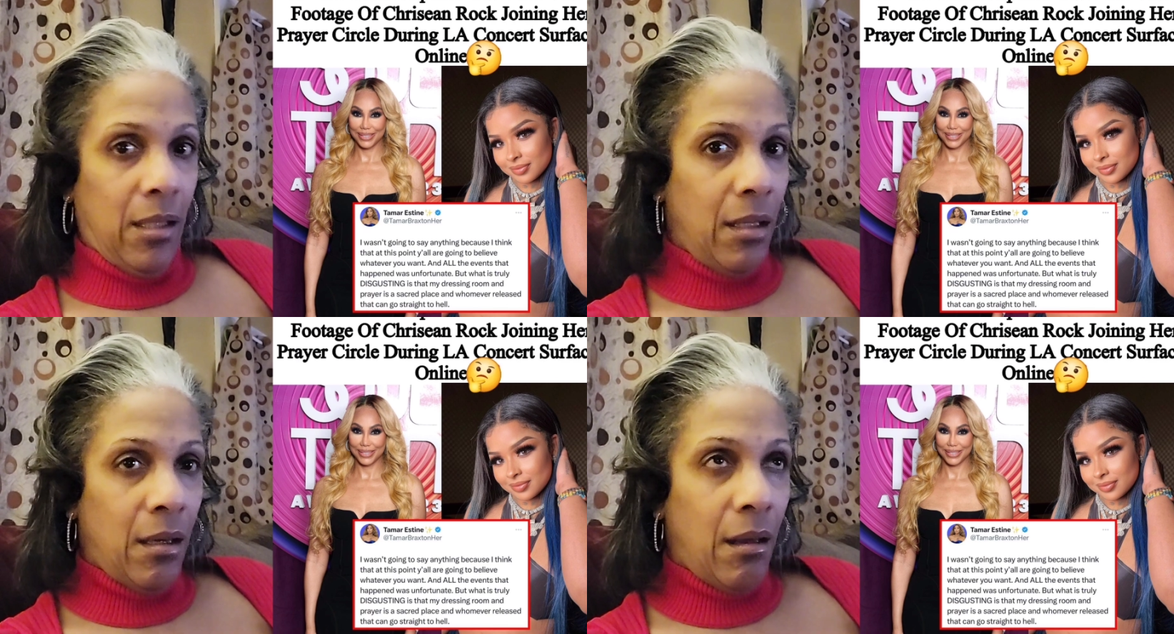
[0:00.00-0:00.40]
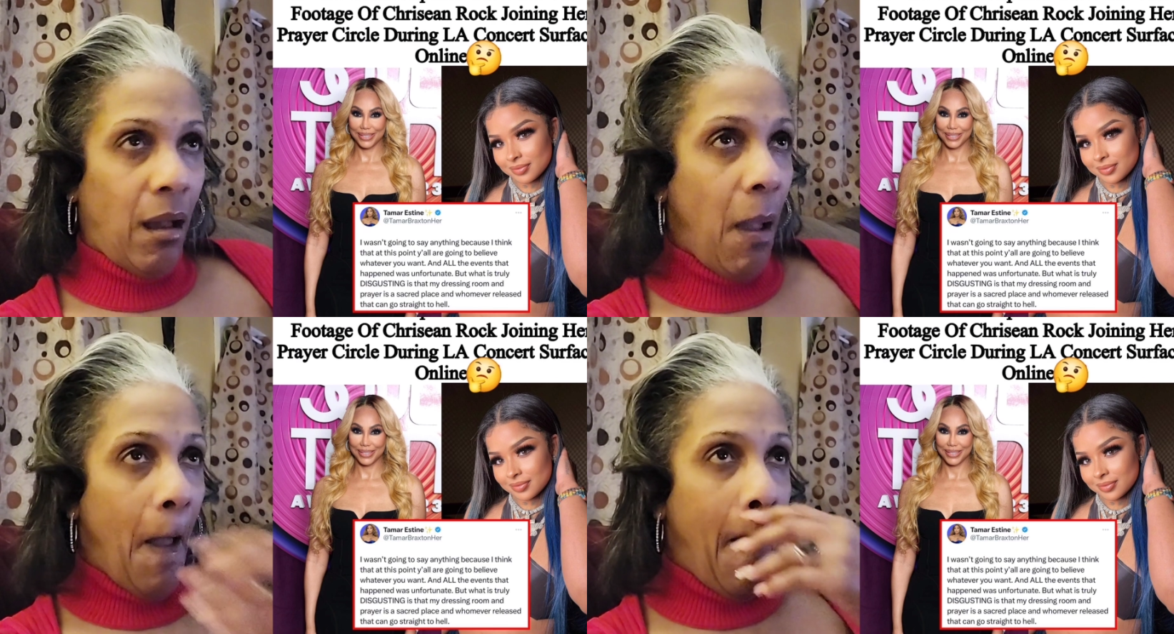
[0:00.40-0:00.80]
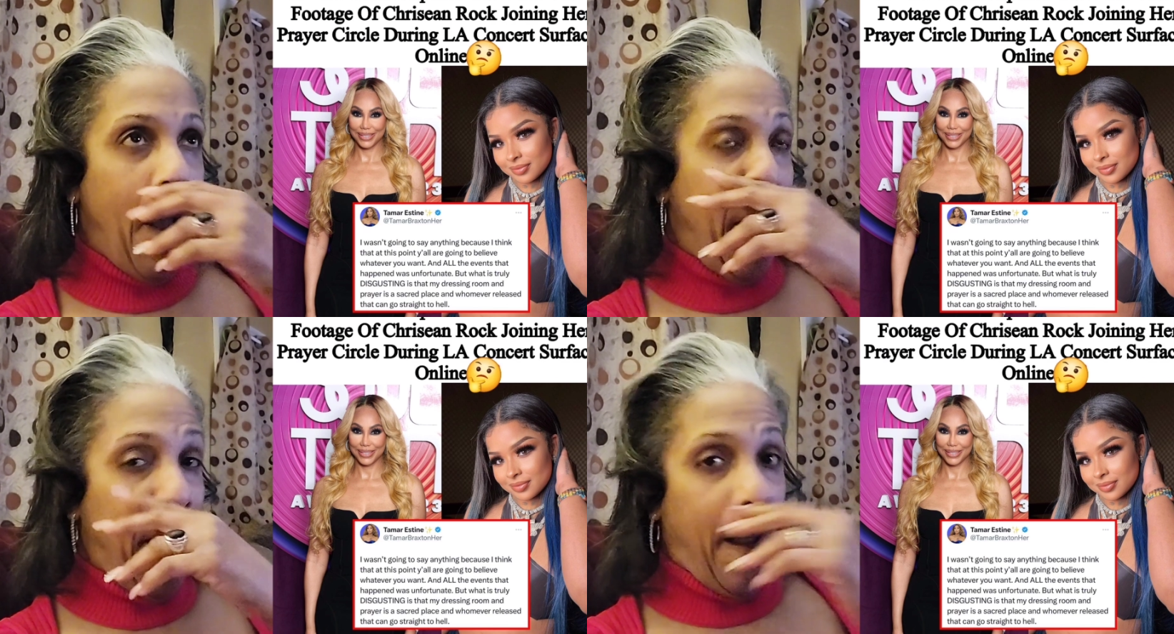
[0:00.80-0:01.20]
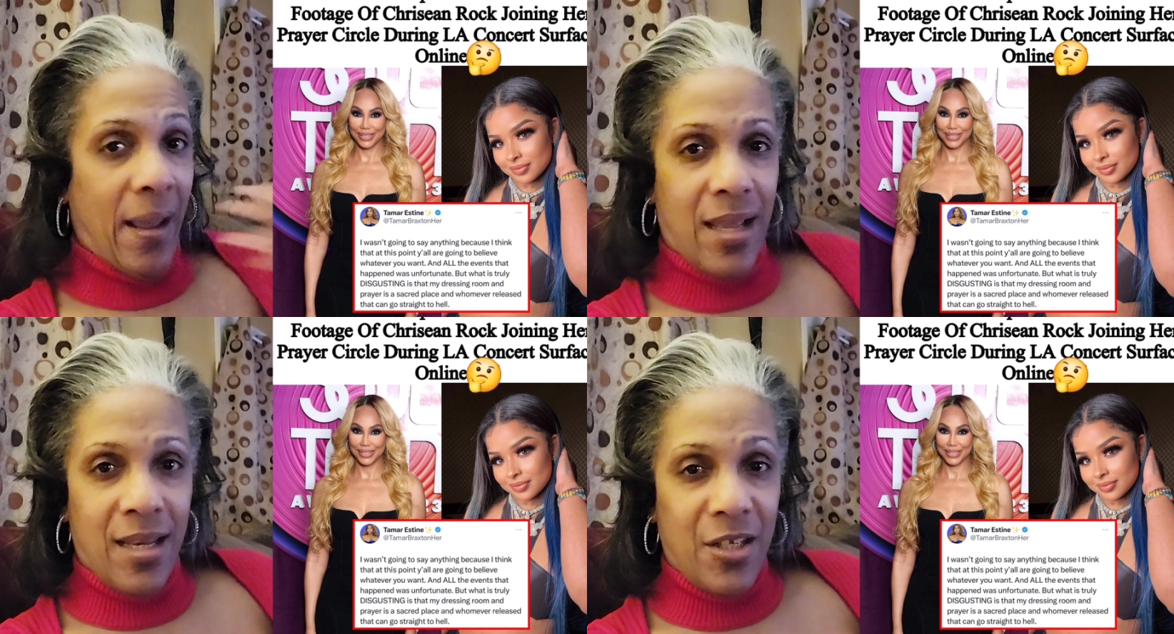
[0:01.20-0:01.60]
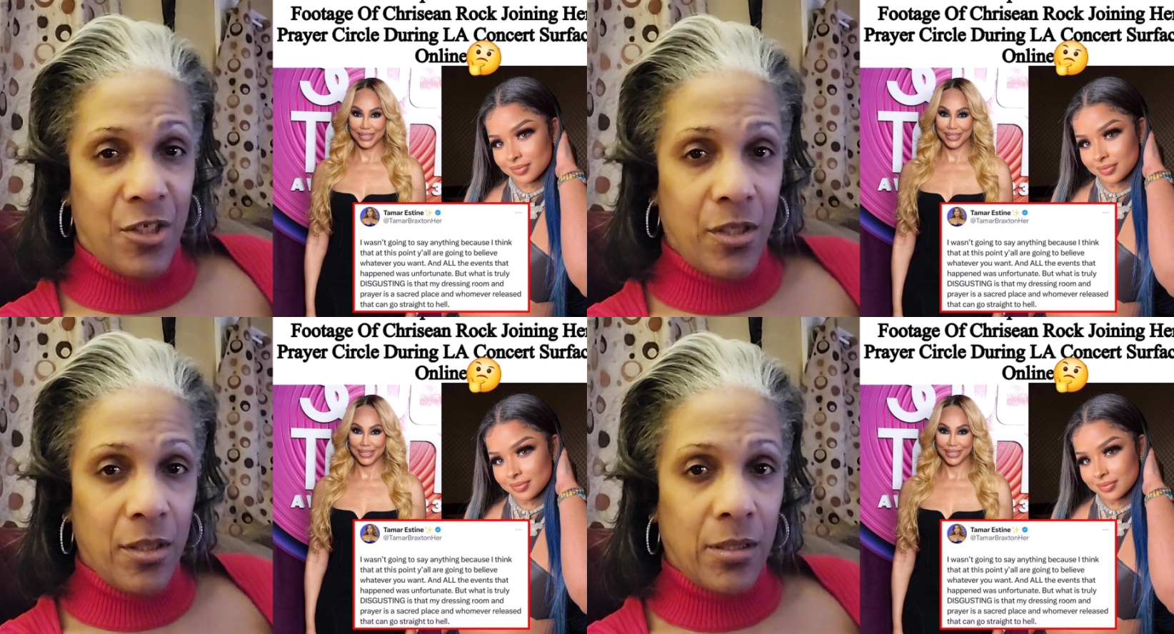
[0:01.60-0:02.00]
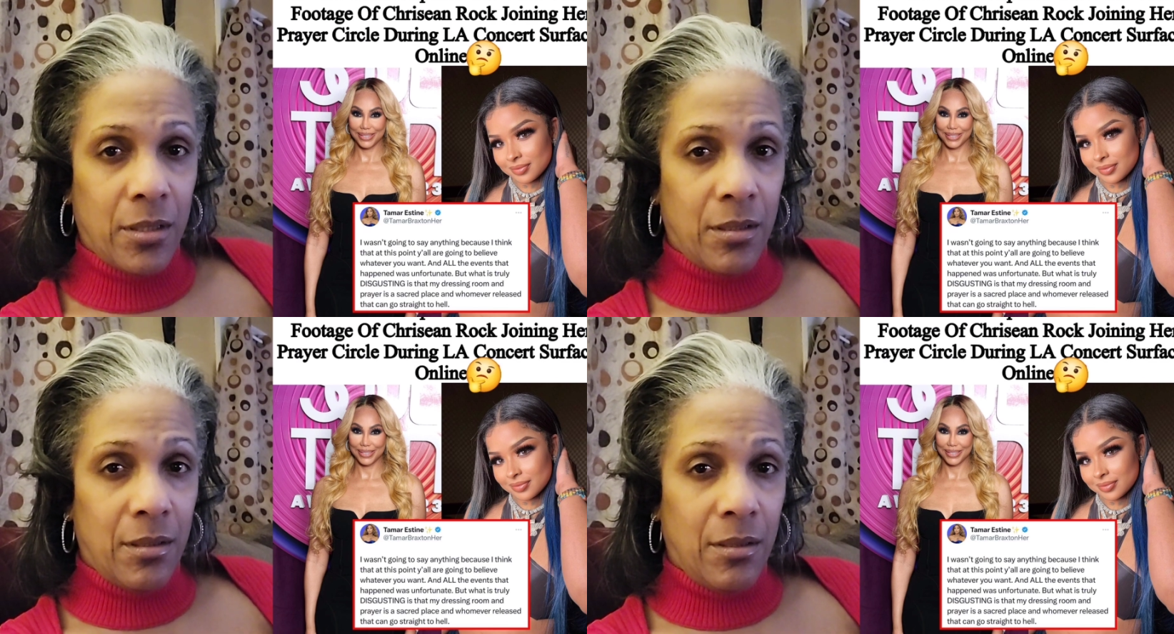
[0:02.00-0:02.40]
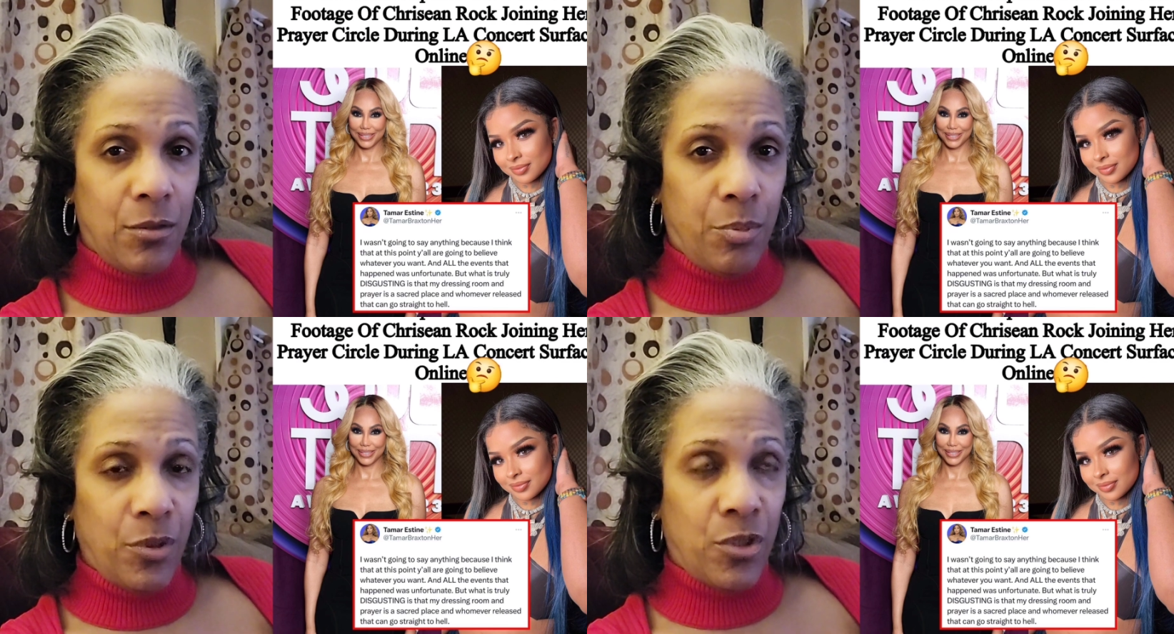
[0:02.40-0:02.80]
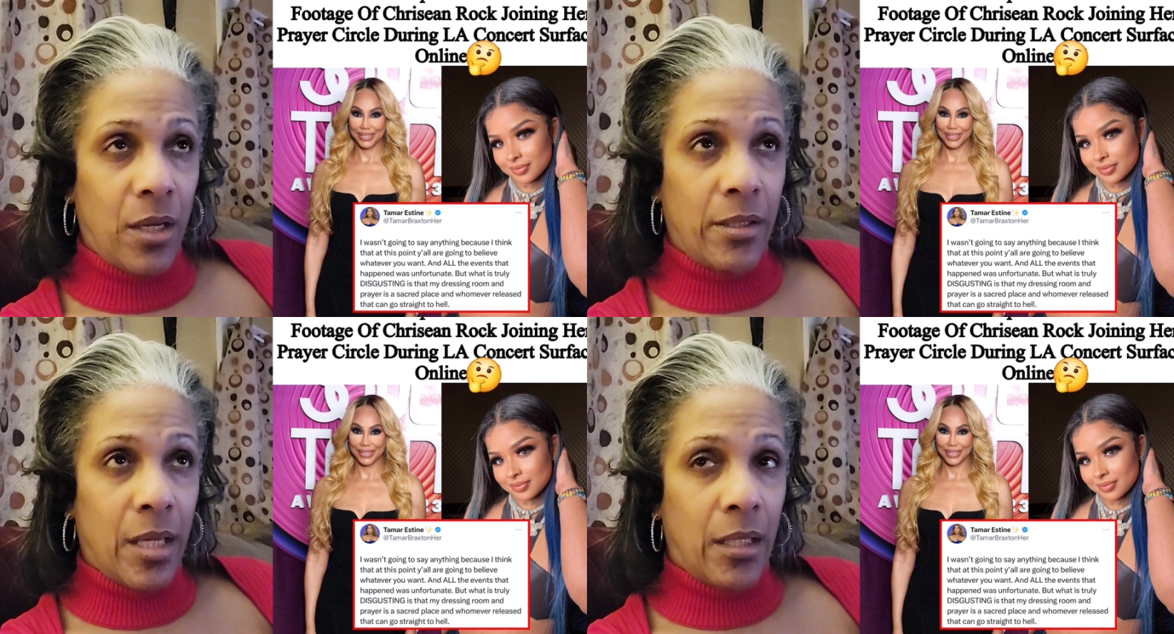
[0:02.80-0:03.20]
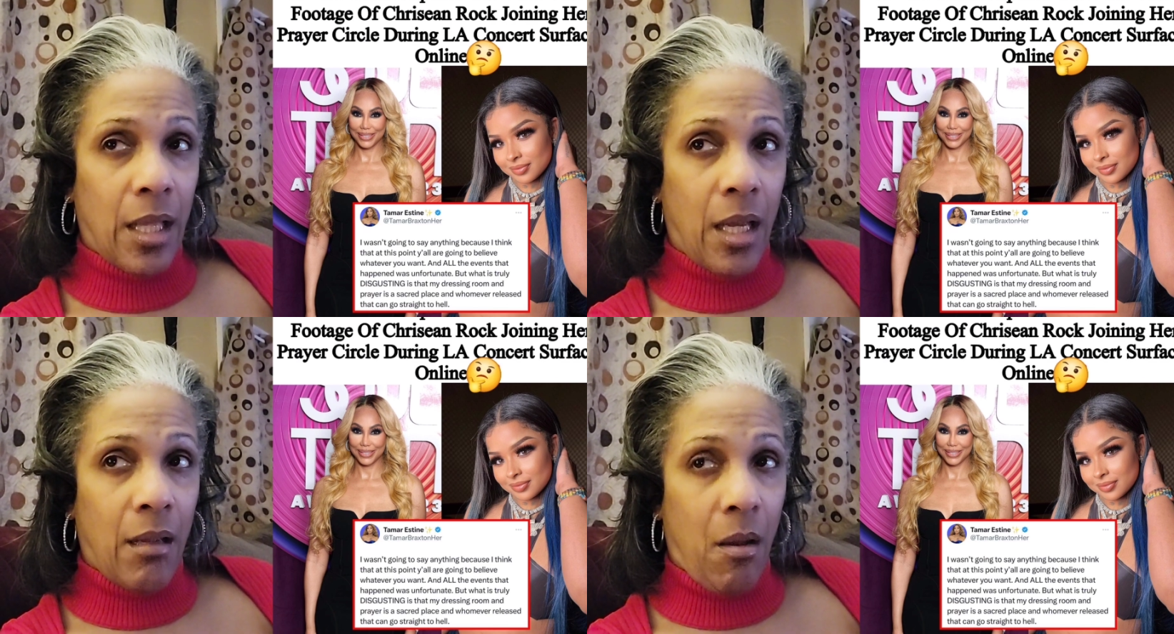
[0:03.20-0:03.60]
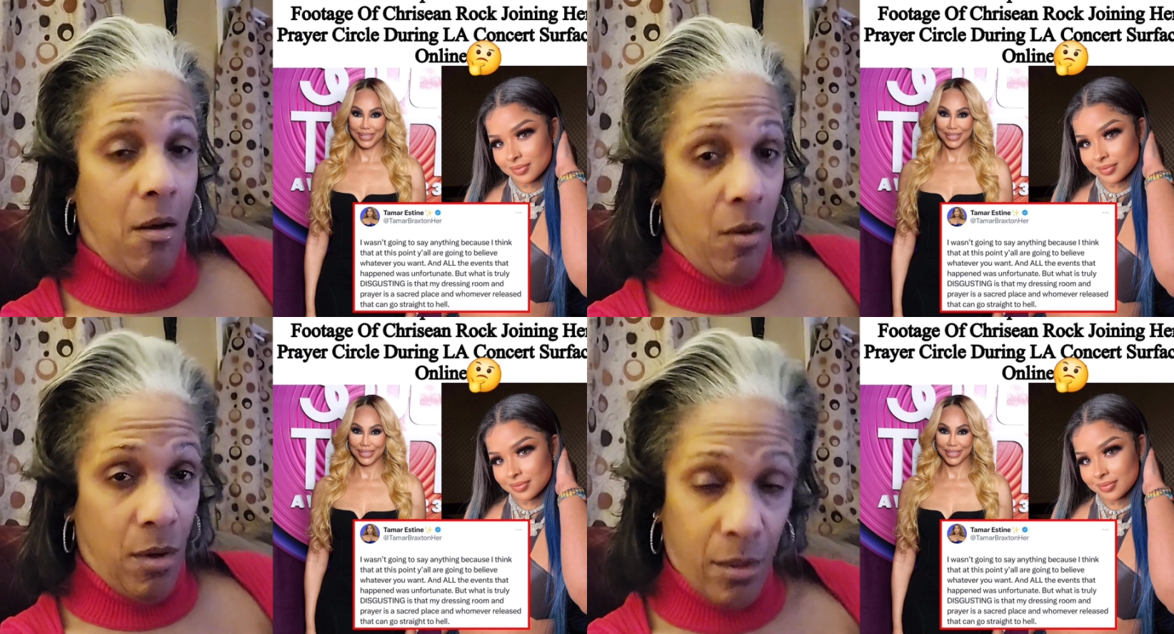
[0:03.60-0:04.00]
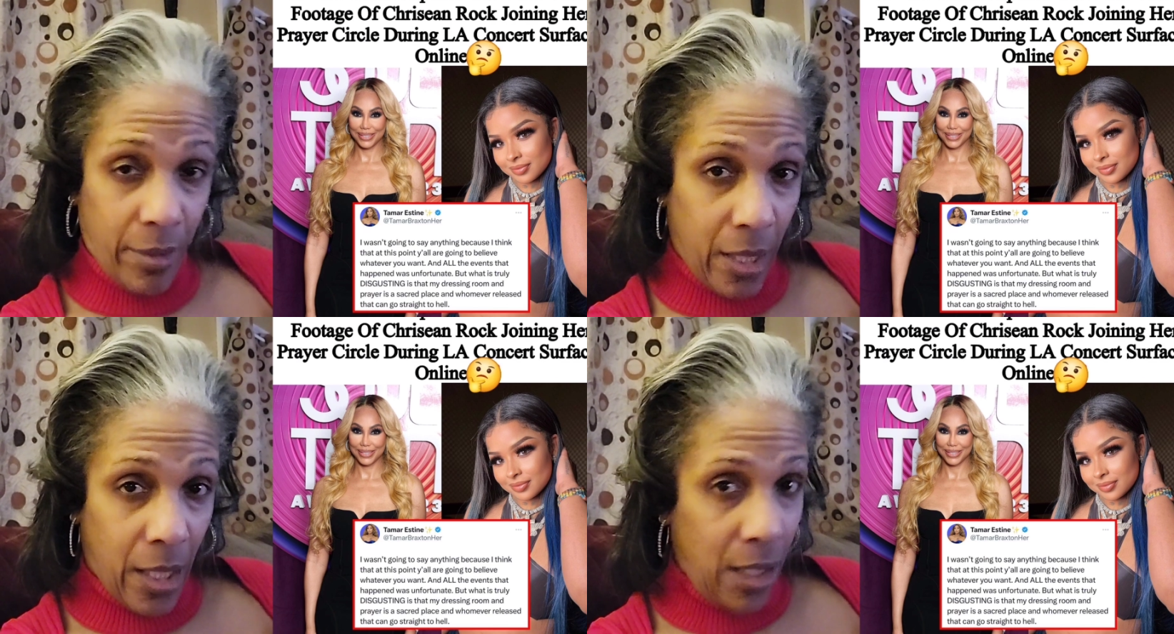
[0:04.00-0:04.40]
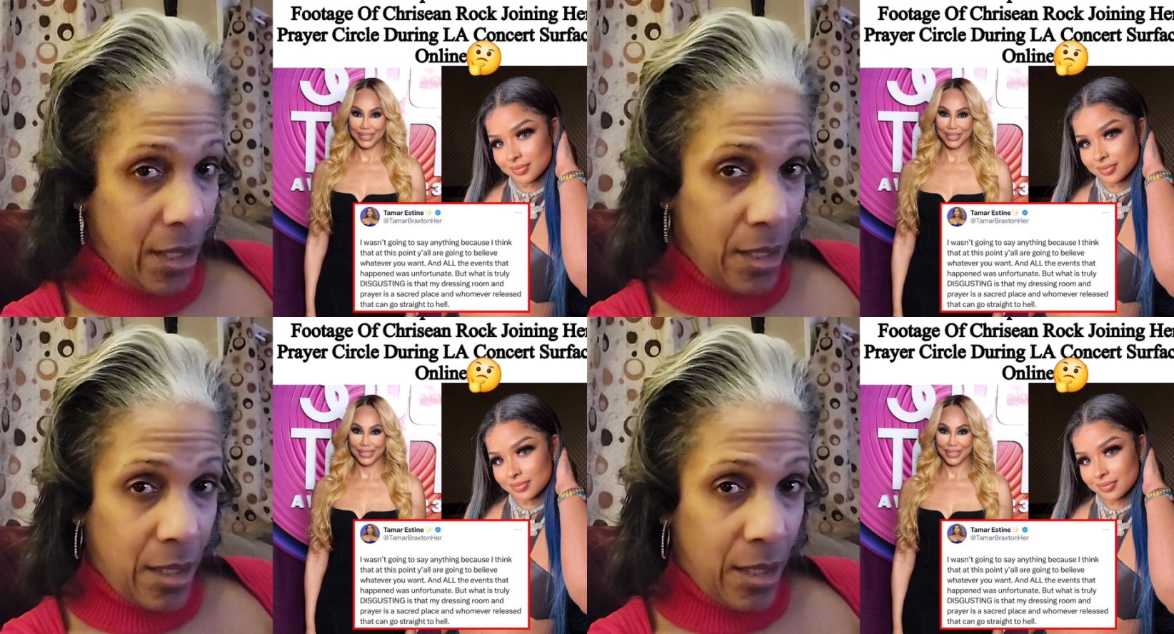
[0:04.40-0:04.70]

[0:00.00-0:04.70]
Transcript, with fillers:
Speaker 1: uh, and then she looks, she puts her head down like, oh, okay.